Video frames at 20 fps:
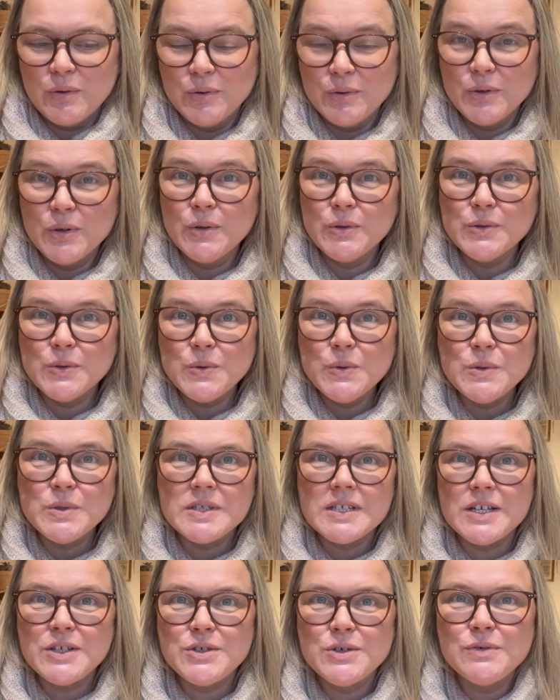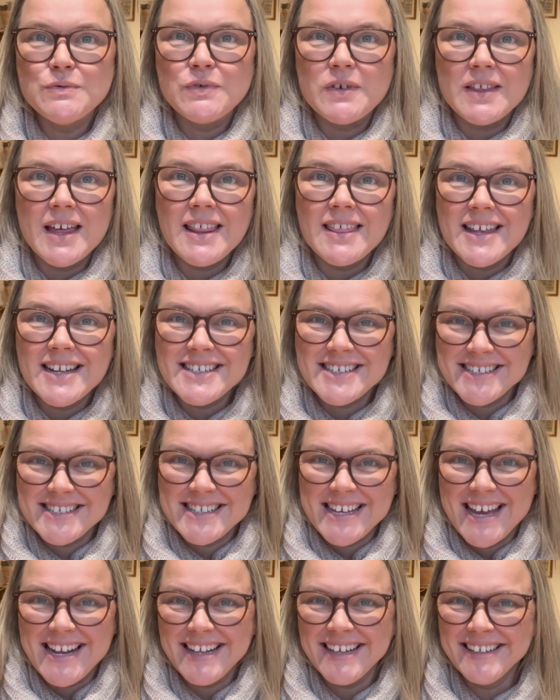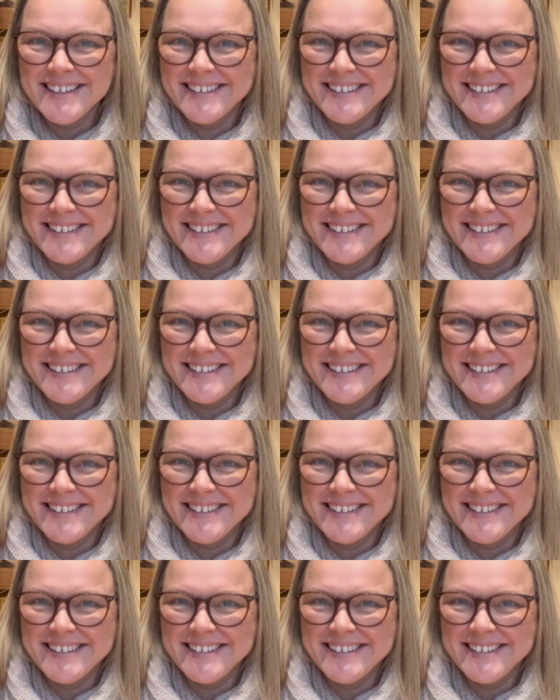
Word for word: Who knows? Oh, stay tuned for that. That's exciting.